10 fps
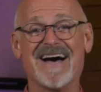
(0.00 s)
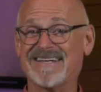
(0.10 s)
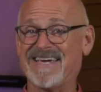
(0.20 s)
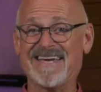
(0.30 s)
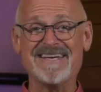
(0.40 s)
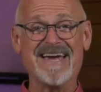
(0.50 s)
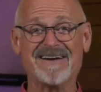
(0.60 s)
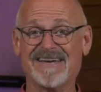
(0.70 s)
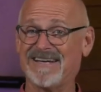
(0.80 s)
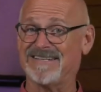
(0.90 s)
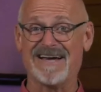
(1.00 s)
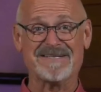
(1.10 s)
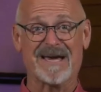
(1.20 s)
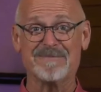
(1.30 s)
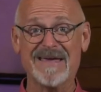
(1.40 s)
not taken you out yet, not
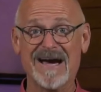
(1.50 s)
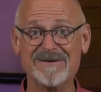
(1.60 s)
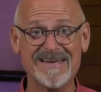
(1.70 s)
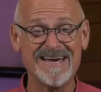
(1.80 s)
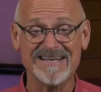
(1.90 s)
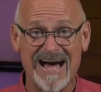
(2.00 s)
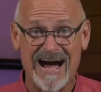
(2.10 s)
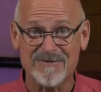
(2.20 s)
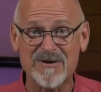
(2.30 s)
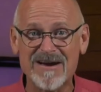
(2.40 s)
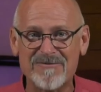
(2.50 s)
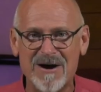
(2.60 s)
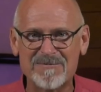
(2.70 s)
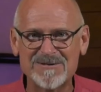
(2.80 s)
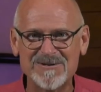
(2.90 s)
taken me out yet. We have
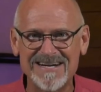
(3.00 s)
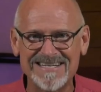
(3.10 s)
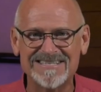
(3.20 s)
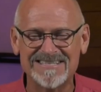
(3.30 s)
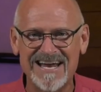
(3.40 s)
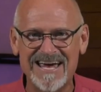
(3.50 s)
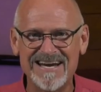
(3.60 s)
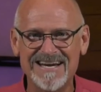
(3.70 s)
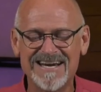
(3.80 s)
opportunity today.